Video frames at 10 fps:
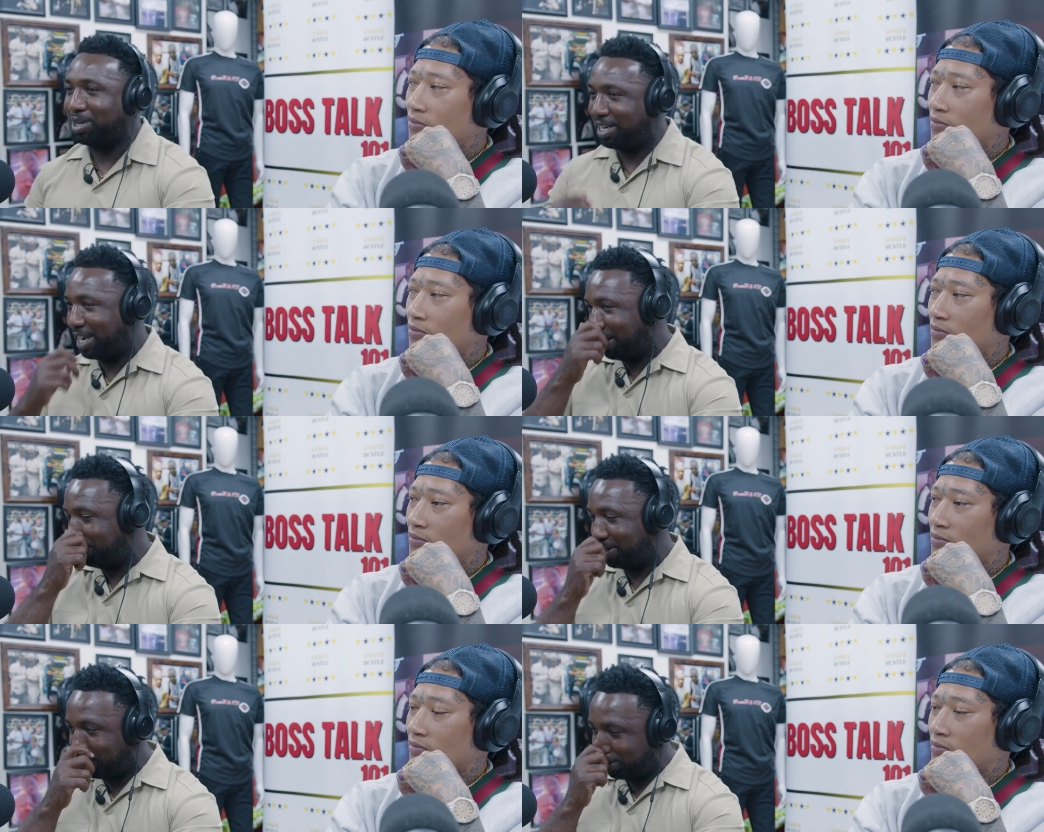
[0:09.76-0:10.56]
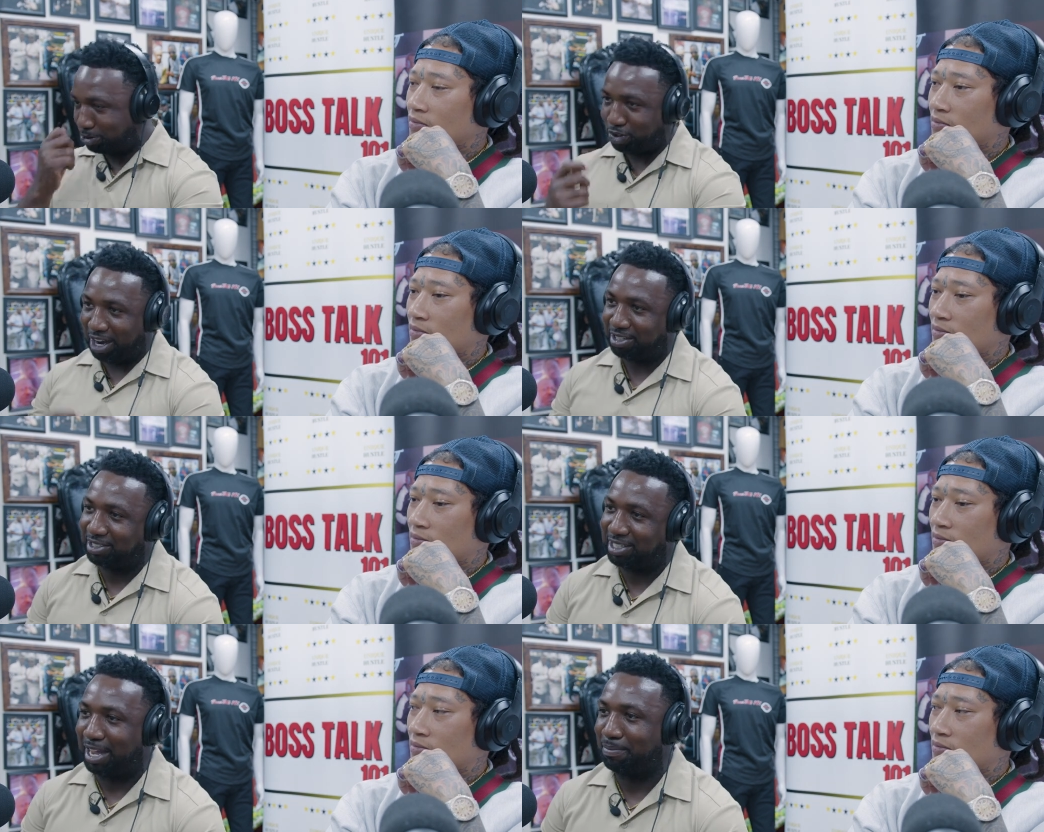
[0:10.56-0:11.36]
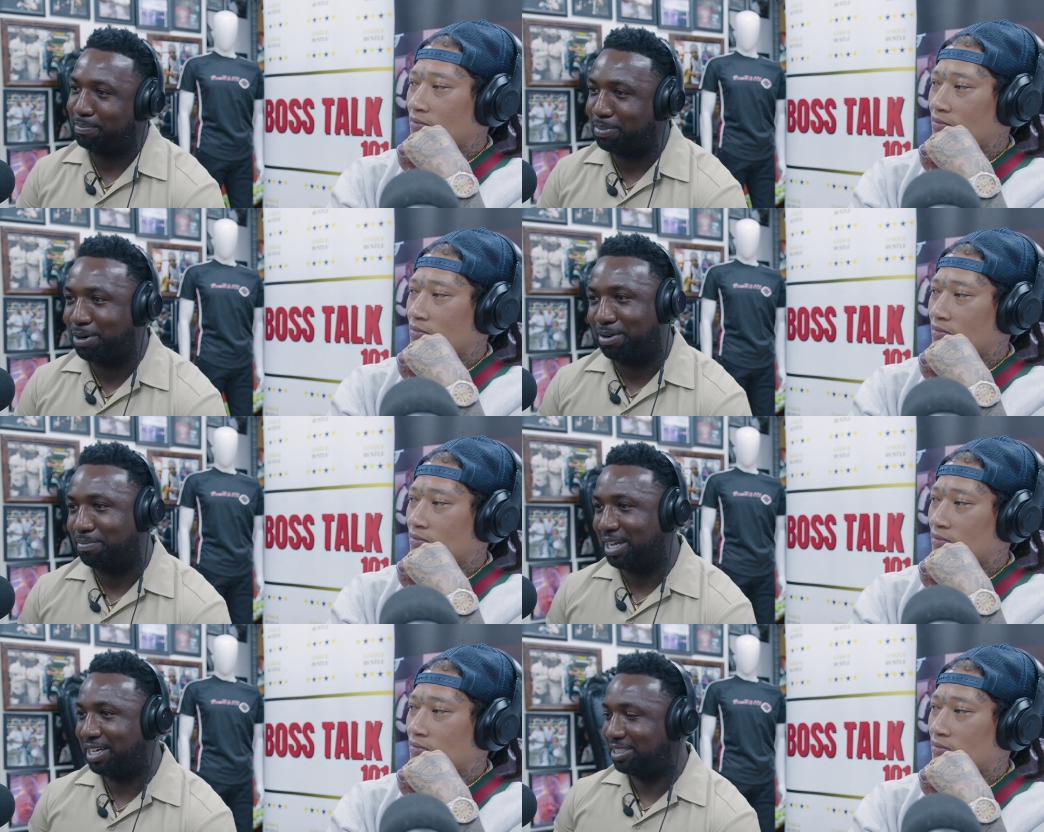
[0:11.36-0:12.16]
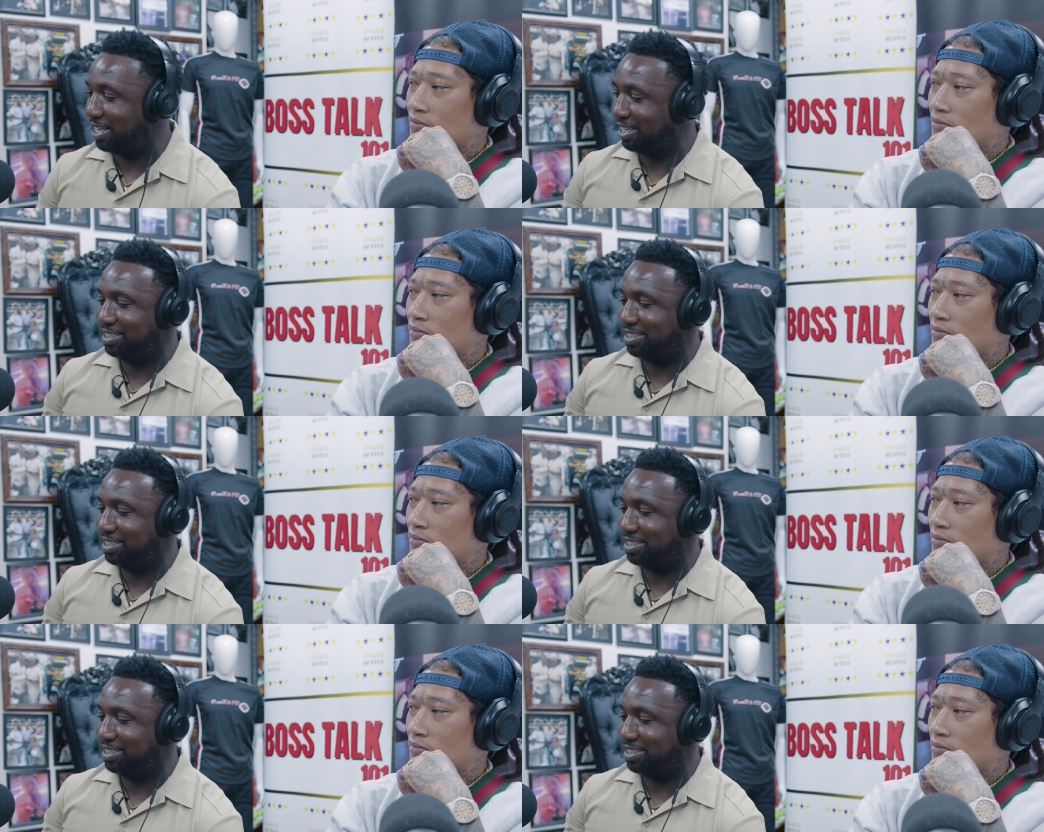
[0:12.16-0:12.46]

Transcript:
Speaker 1: And one night I'm in on trial to stop, and Birdman and